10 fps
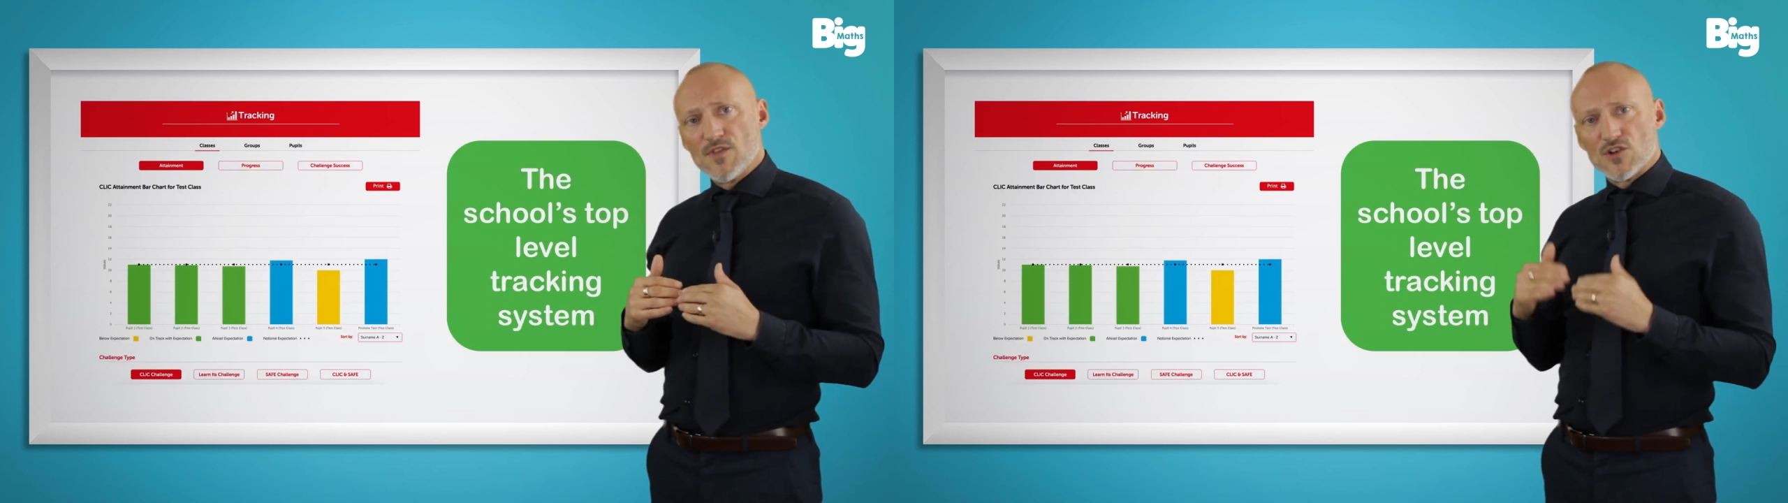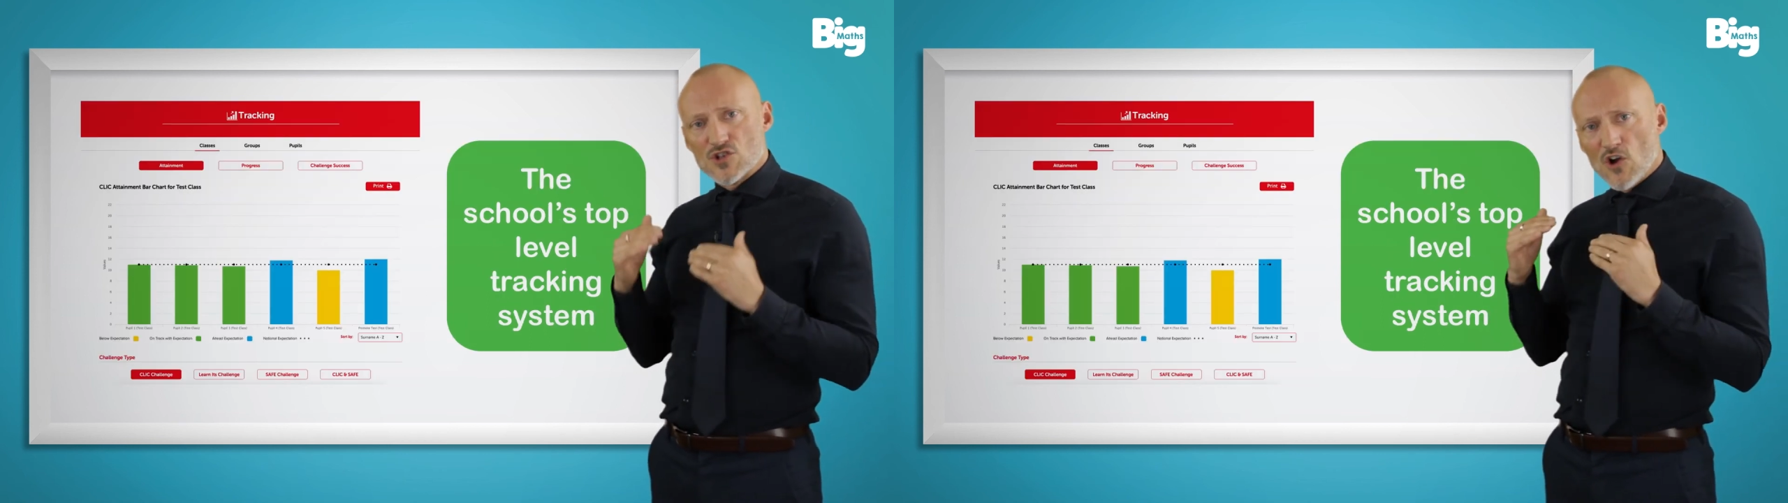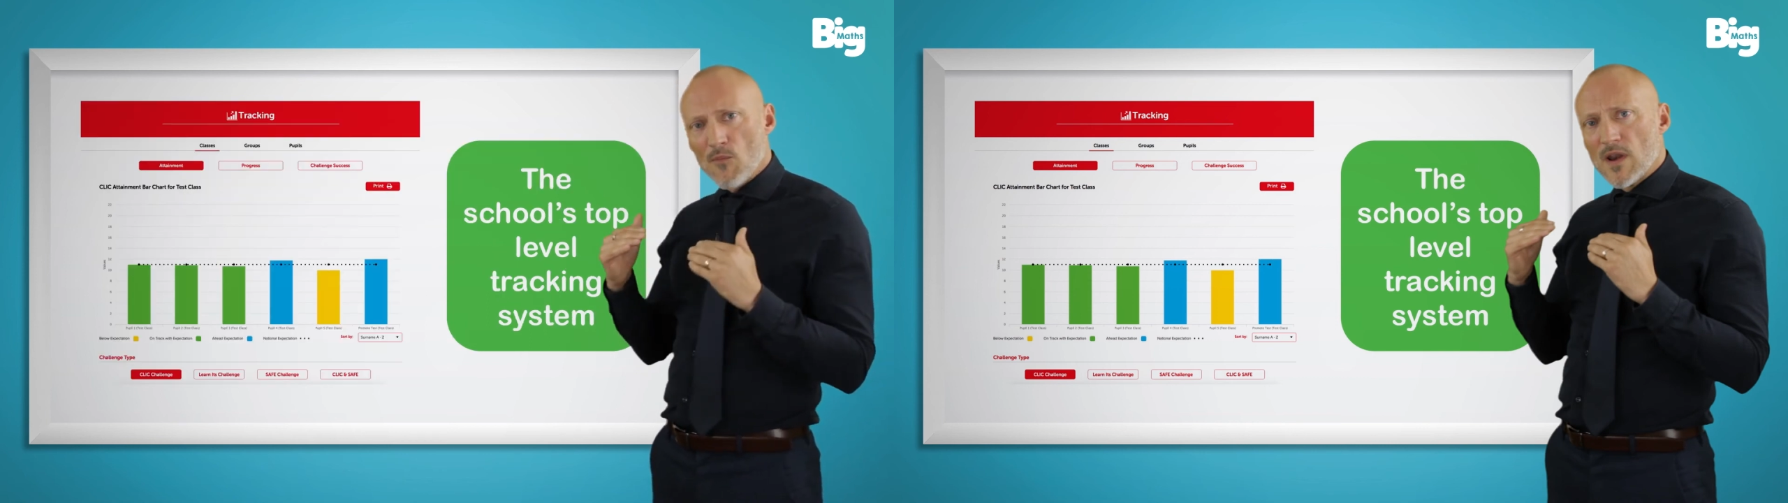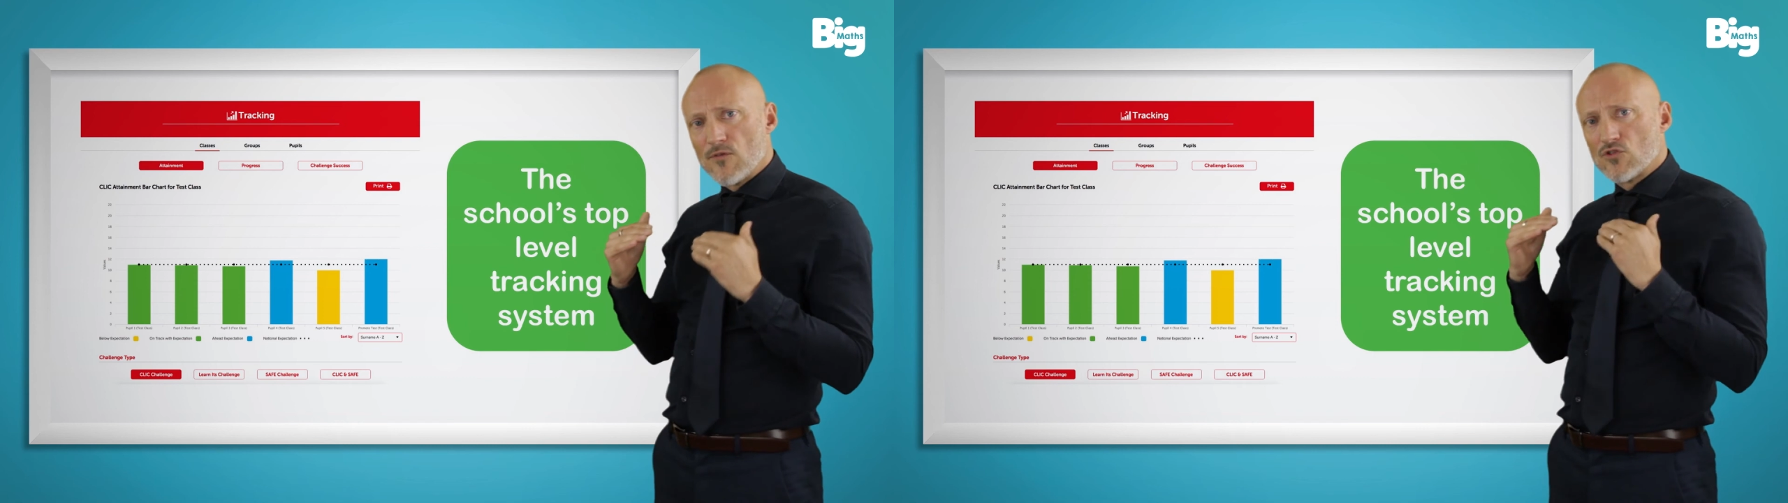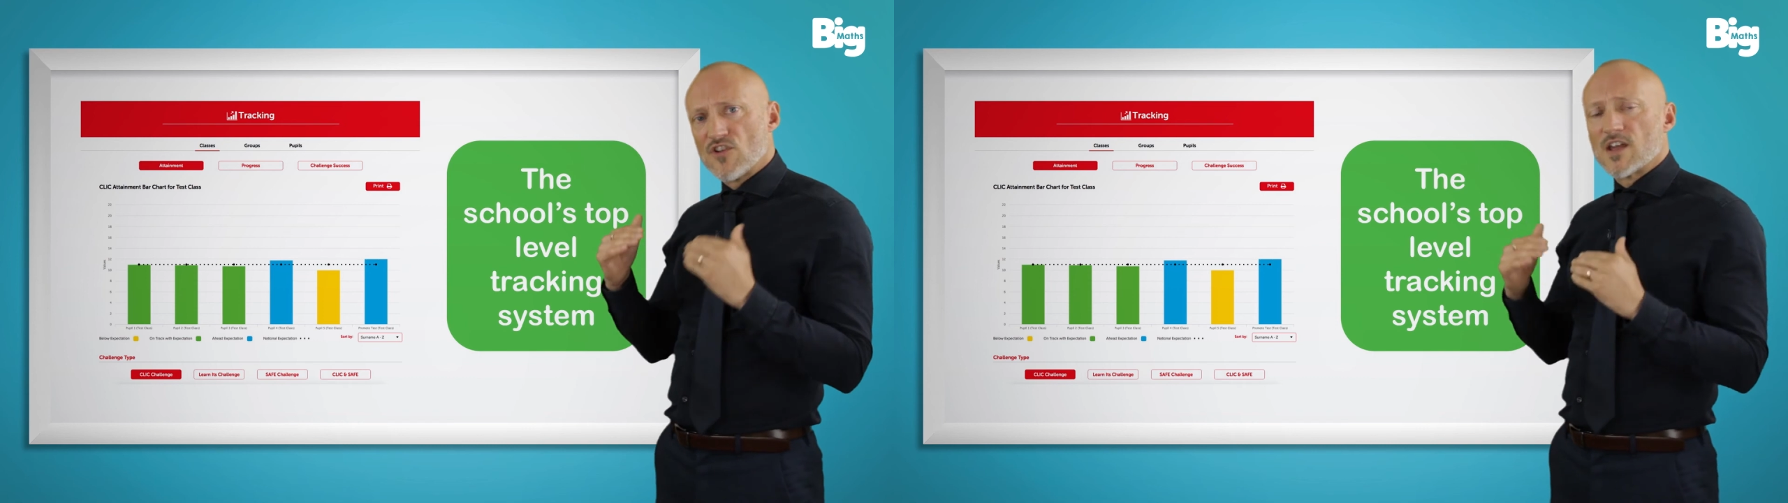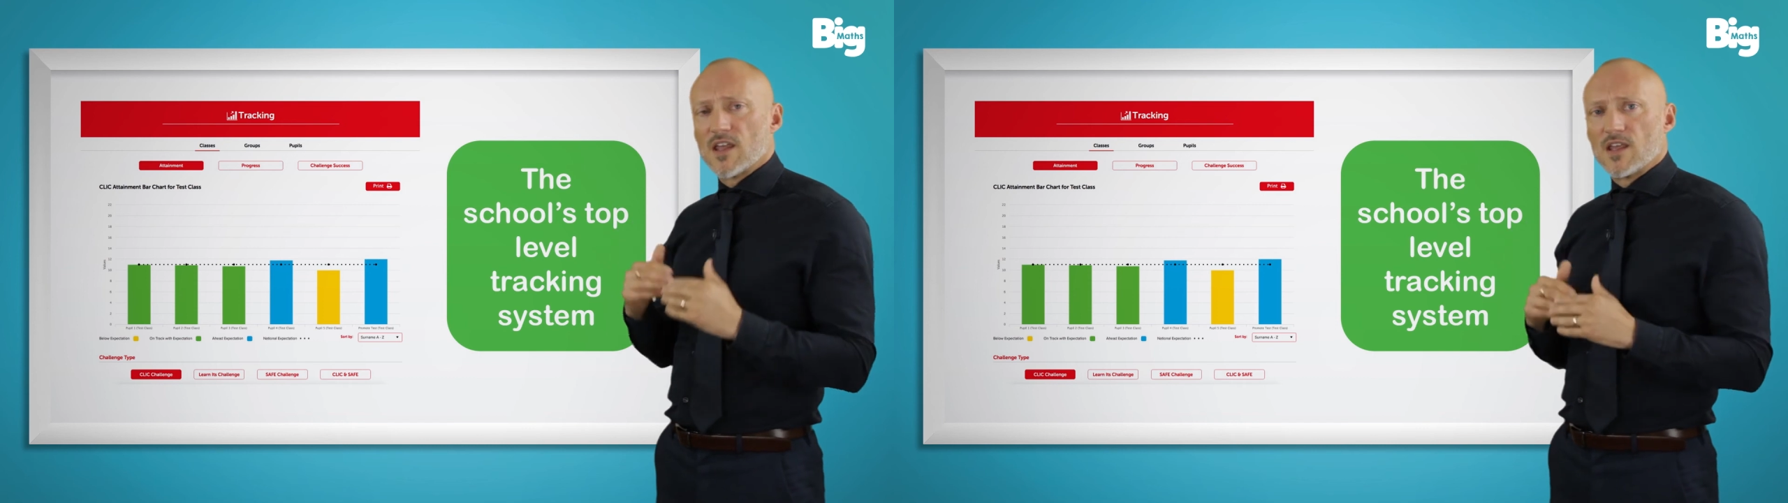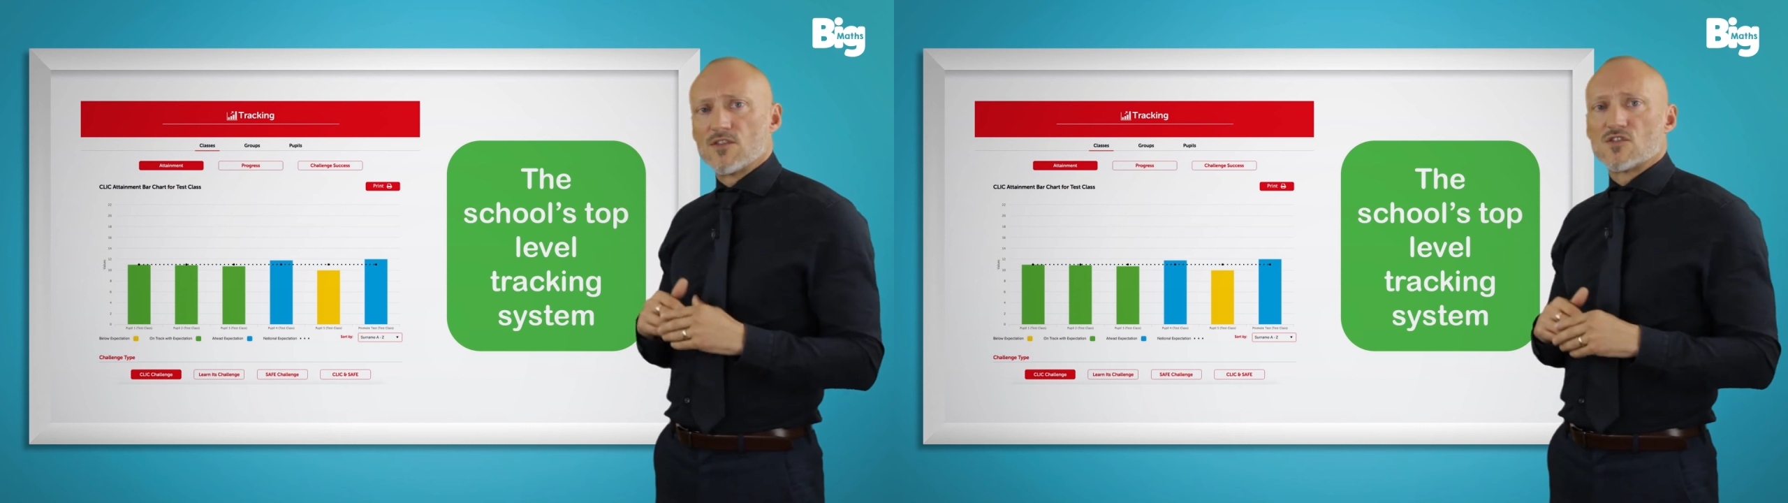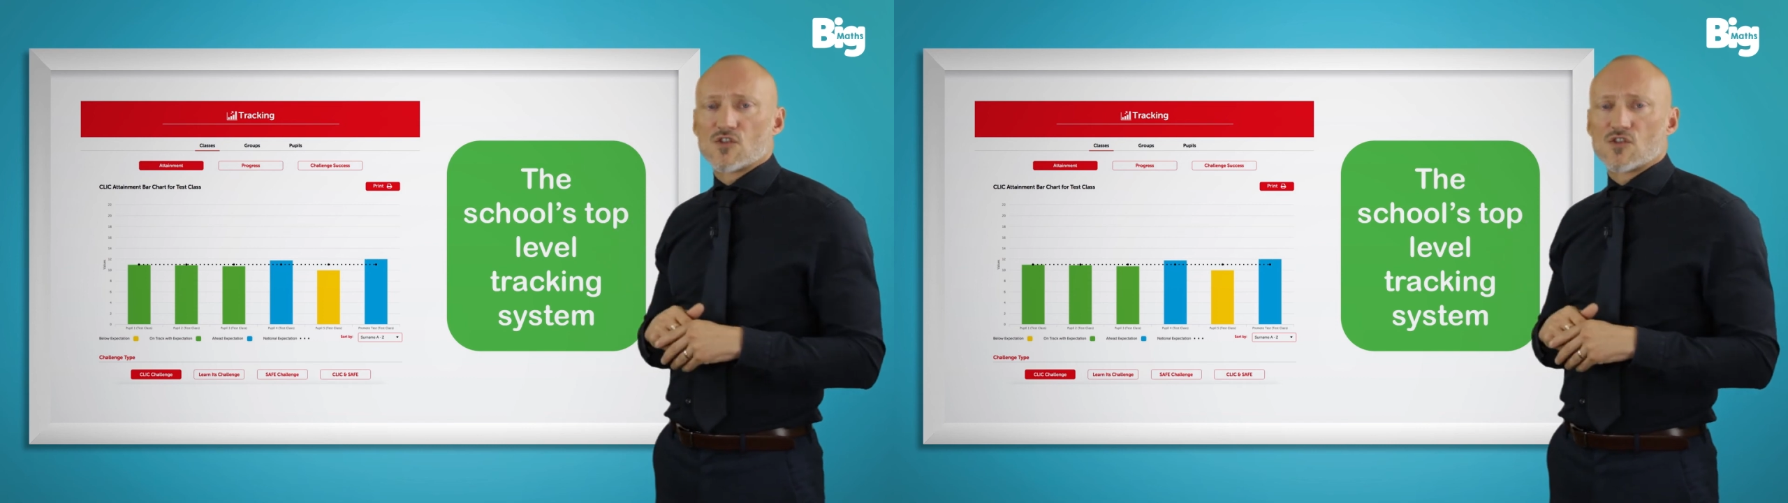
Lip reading: The top level tracking in the